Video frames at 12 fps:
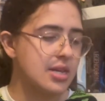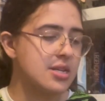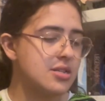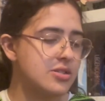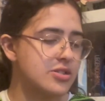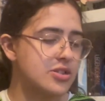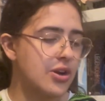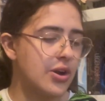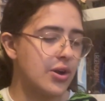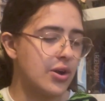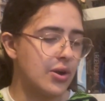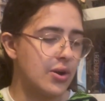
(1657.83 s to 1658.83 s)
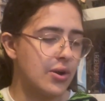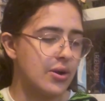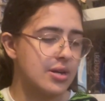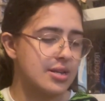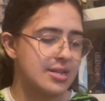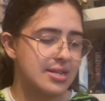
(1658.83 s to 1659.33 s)
So,
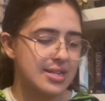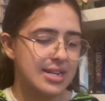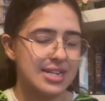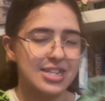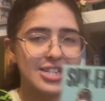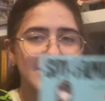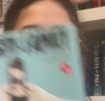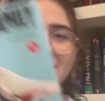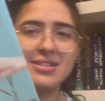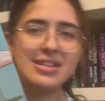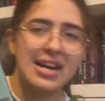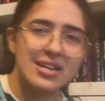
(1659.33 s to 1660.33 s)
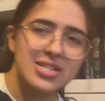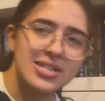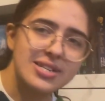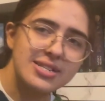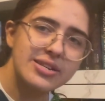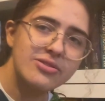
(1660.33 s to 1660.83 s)
and she is actually a
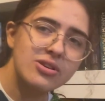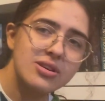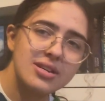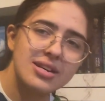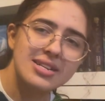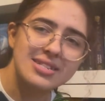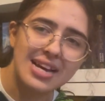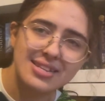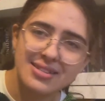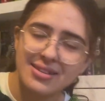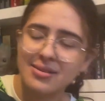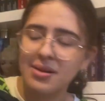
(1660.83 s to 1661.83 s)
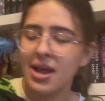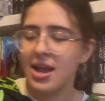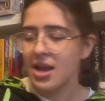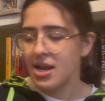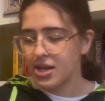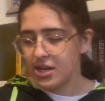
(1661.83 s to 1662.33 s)
secret assassin,
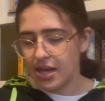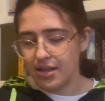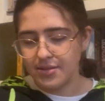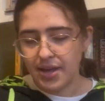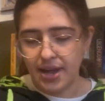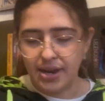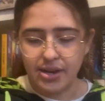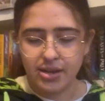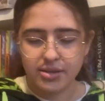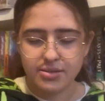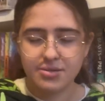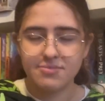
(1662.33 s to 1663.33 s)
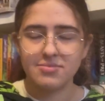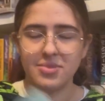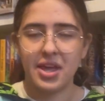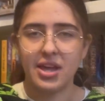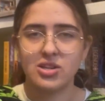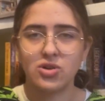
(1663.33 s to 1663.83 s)
and then
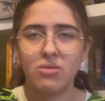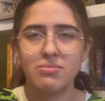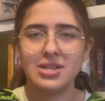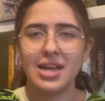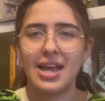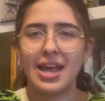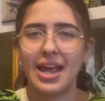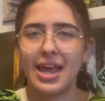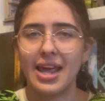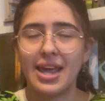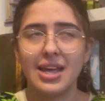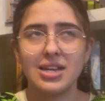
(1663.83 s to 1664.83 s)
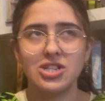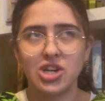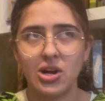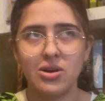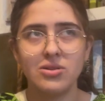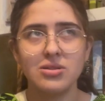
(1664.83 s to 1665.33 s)
they adopt a
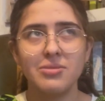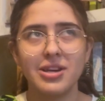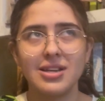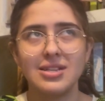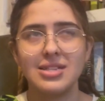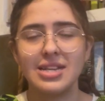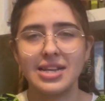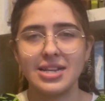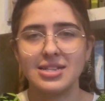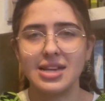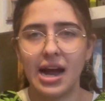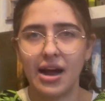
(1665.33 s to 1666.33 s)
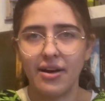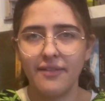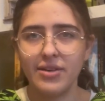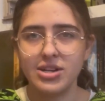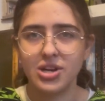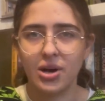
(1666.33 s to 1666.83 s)
child because he needs to have
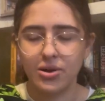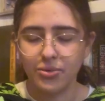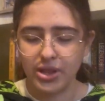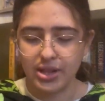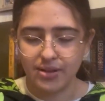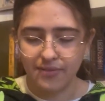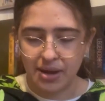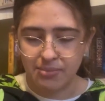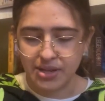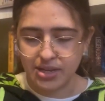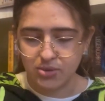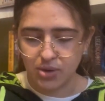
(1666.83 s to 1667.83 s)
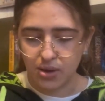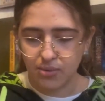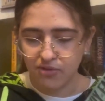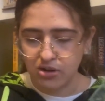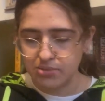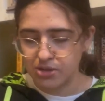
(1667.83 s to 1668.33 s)
a child within the family as well
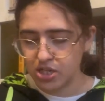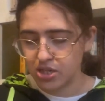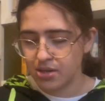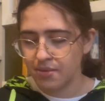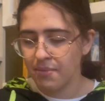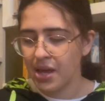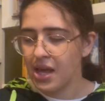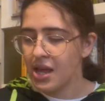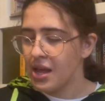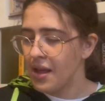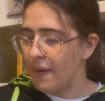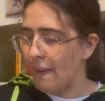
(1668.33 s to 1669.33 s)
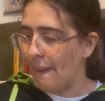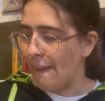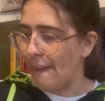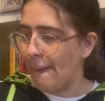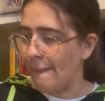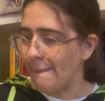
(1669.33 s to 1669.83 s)
for his mission.
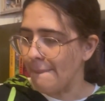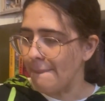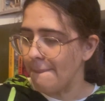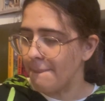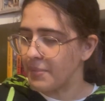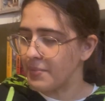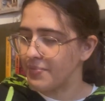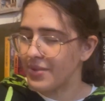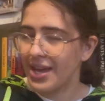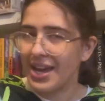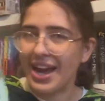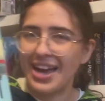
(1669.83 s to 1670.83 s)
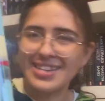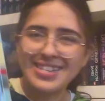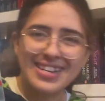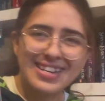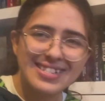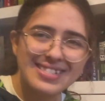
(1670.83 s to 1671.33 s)

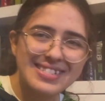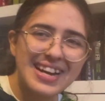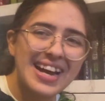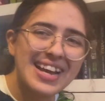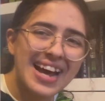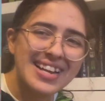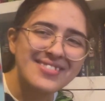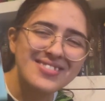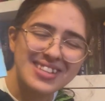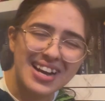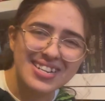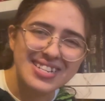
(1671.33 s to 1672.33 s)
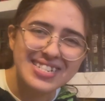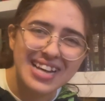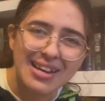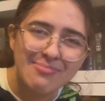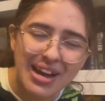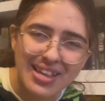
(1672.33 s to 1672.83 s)
Anya is actually
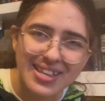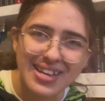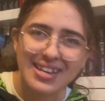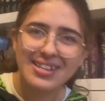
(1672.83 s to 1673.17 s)
telepathic.